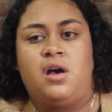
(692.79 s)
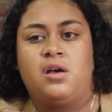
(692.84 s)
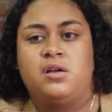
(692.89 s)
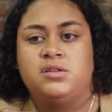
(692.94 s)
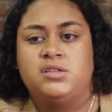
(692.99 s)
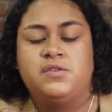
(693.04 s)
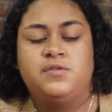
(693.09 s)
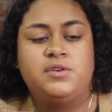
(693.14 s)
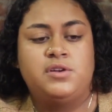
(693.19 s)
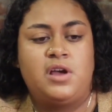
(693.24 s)

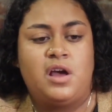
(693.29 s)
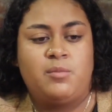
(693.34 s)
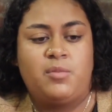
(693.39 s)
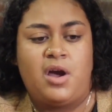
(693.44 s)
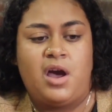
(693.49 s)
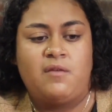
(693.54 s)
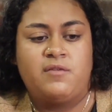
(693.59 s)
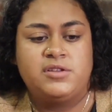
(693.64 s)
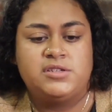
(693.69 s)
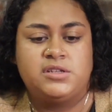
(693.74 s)
different
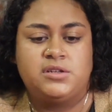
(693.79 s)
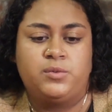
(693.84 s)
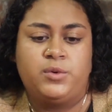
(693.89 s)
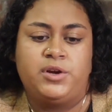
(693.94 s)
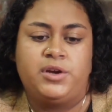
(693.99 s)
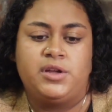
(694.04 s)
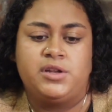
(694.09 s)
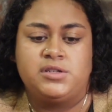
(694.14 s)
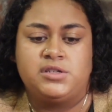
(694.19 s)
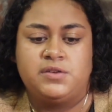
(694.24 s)
nonprofits that
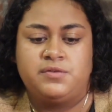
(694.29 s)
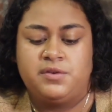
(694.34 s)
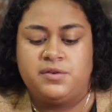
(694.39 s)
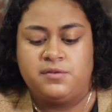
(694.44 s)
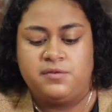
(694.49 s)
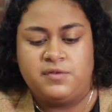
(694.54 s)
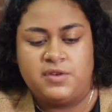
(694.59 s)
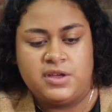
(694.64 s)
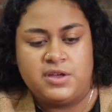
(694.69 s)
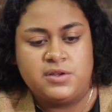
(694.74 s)
work in different
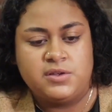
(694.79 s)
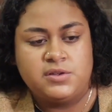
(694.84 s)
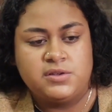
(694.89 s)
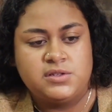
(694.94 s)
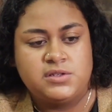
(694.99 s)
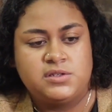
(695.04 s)
fields.